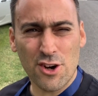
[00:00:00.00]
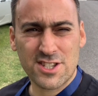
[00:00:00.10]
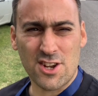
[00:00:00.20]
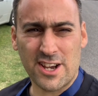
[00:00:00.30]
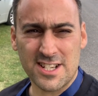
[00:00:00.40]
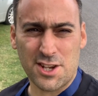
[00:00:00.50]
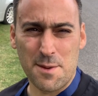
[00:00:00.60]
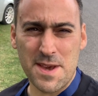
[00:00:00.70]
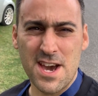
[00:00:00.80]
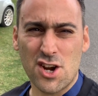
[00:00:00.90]
like it's going
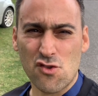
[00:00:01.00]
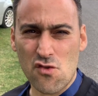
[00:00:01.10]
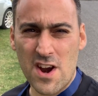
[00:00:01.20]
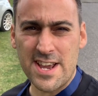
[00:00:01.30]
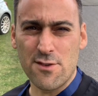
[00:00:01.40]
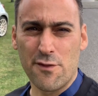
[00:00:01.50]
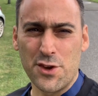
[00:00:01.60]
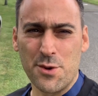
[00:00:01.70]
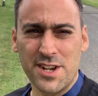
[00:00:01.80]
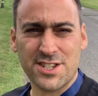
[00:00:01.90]
to be a great
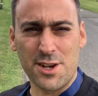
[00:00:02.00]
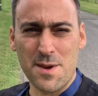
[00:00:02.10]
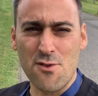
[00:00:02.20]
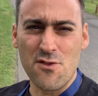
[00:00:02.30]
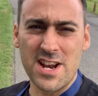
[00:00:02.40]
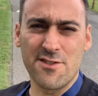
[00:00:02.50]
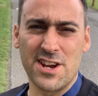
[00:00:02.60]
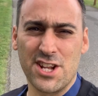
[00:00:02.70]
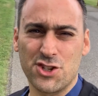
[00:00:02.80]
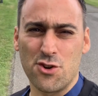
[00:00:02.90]
review, and it's going to be a really
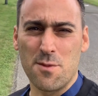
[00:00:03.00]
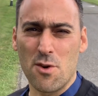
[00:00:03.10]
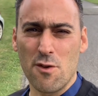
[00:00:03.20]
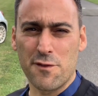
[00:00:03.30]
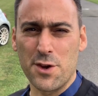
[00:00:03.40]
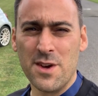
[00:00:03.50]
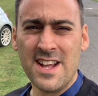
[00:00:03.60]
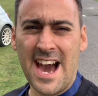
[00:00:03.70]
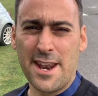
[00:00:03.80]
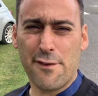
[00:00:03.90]
enjoyable review
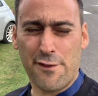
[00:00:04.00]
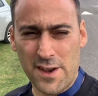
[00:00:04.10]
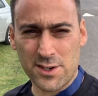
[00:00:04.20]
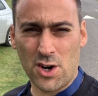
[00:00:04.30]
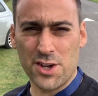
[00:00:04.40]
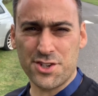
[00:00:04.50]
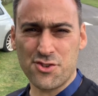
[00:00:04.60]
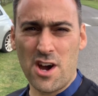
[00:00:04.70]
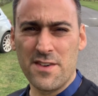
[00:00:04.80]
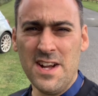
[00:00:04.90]
and a fun car to
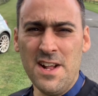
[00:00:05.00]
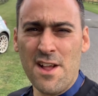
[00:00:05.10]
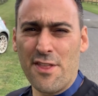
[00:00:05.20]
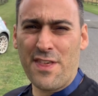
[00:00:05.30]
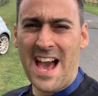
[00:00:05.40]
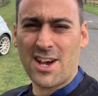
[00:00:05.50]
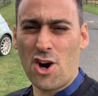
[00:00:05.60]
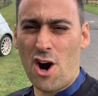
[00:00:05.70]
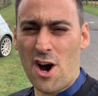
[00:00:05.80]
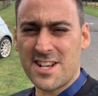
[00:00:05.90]
drive. That
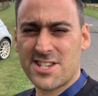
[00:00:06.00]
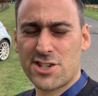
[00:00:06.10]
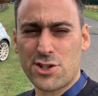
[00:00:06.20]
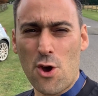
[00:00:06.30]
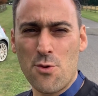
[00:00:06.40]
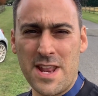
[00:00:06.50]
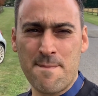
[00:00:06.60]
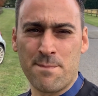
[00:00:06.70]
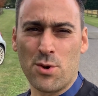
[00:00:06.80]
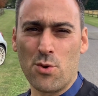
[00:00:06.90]
car is so
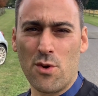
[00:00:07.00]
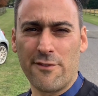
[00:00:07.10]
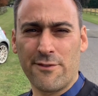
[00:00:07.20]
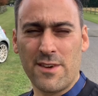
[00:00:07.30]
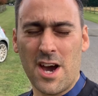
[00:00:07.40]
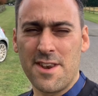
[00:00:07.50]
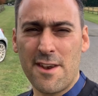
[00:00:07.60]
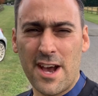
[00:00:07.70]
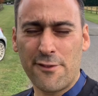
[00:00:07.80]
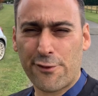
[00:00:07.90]
nimble
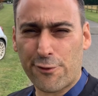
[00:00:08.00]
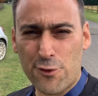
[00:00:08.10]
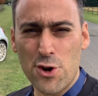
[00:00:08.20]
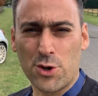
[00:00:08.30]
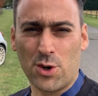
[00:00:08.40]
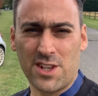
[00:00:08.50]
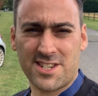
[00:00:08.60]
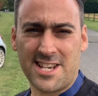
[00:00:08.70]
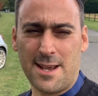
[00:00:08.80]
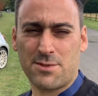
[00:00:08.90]
and frugal at the
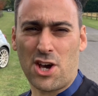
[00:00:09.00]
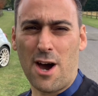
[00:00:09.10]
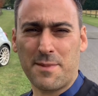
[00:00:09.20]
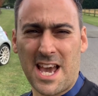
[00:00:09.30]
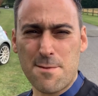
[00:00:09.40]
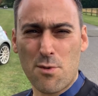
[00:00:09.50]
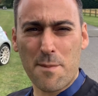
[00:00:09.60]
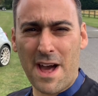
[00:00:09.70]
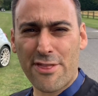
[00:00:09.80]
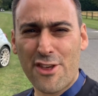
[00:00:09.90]
same time, capable
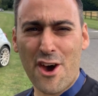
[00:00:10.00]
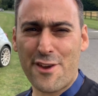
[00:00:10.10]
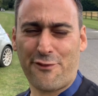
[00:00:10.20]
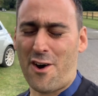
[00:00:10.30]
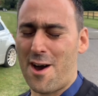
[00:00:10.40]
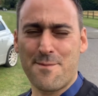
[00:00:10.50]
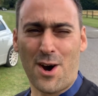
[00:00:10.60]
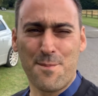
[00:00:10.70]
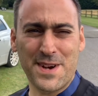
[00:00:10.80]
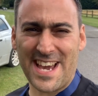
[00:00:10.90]
about 35
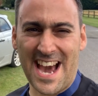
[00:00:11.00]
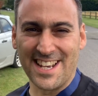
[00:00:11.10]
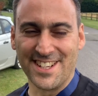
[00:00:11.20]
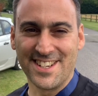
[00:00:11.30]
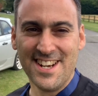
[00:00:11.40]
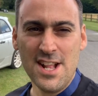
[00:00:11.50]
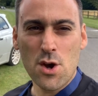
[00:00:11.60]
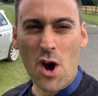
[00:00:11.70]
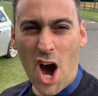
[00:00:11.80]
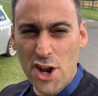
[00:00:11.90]
miles per gallon,
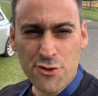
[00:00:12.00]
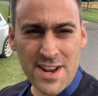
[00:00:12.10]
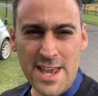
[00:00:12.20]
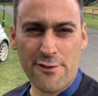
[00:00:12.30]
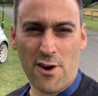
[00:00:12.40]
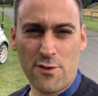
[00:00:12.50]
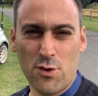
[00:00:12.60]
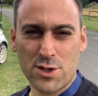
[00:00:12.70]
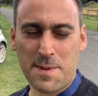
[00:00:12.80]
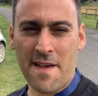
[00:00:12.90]
185
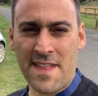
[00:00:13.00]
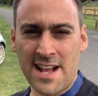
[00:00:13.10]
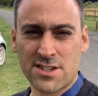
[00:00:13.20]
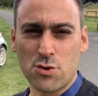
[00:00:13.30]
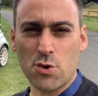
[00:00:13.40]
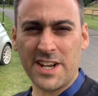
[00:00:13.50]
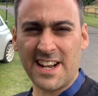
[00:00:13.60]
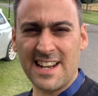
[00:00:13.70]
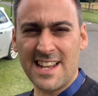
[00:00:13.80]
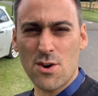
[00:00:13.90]
horsepower, and that torque in
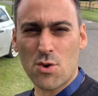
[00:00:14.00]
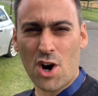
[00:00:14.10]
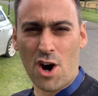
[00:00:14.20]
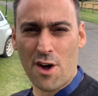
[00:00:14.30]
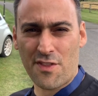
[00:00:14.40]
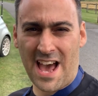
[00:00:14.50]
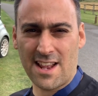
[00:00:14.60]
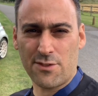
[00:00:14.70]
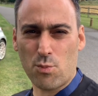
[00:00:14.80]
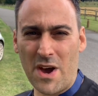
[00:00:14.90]
a little car that
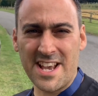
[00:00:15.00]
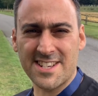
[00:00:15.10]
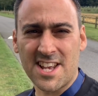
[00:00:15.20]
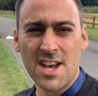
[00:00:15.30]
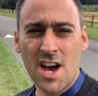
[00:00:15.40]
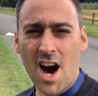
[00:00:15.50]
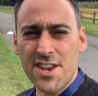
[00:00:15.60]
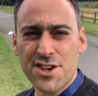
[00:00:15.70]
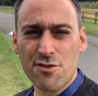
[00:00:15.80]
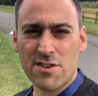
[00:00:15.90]
weighs
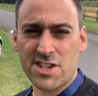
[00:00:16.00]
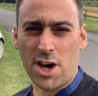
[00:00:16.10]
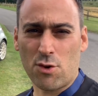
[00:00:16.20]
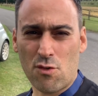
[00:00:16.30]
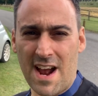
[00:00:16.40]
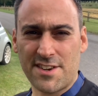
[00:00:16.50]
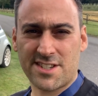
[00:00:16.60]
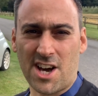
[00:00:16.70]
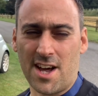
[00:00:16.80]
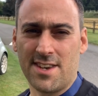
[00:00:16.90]
under a ton or around a
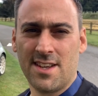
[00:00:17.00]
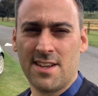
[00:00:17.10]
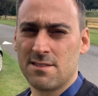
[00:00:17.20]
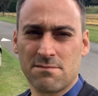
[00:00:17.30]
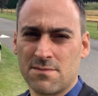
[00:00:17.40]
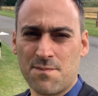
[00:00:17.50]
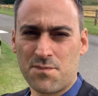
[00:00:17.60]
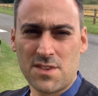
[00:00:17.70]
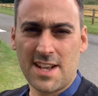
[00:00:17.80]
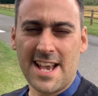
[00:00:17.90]

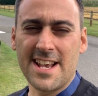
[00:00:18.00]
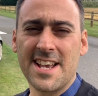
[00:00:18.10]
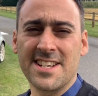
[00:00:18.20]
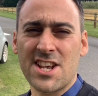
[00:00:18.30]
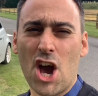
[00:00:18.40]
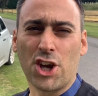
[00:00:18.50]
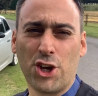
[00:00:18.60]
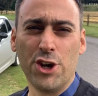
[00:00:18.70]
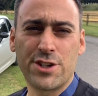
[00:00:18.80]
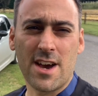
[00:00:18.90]
ton. It is
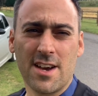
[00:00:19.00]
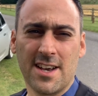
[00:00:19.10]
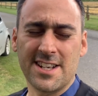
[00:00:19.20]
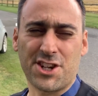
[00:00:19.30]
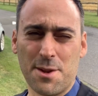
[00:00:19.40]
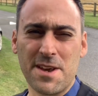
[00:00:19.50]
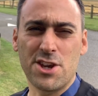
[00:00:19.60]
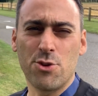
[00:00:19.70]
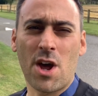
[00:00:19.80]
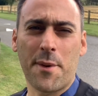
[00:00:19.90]
good. It's going to be,
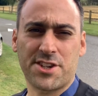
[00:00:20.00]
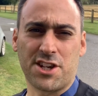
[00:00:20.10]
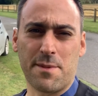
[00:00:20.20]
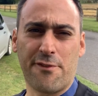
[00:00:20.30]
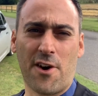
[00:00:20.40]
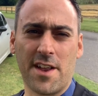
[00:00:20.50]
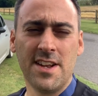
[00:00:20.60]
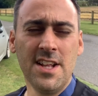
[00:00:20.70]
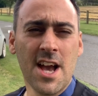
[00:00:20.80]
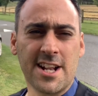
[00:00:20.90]
you know, it's going to be fun.
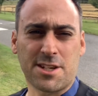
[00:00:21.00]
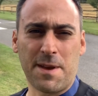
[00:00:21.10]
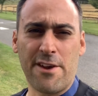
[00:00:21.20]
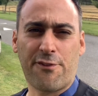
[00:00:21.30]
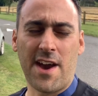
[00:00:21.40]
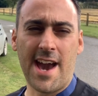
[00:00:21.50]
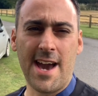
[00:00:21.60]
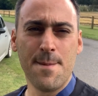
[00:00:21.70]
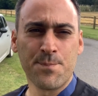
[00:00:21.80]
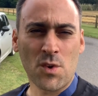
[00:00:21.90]
And to be
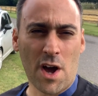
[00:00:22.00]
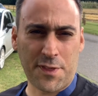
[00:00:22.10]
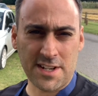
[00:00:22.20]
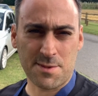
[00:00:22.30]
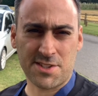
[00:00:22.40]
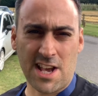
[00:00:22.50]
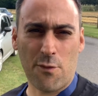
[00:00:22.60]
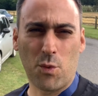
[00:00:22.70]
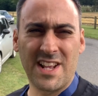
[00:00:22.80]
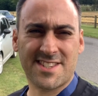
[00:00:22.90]
fair, I think to
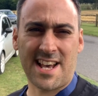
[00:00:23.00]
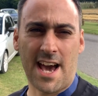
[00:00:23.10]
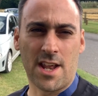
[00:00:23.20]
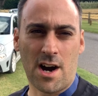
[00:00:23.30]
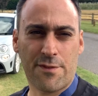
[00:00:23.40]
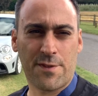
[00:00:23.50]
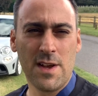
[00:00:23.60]
myself, well, is that enough?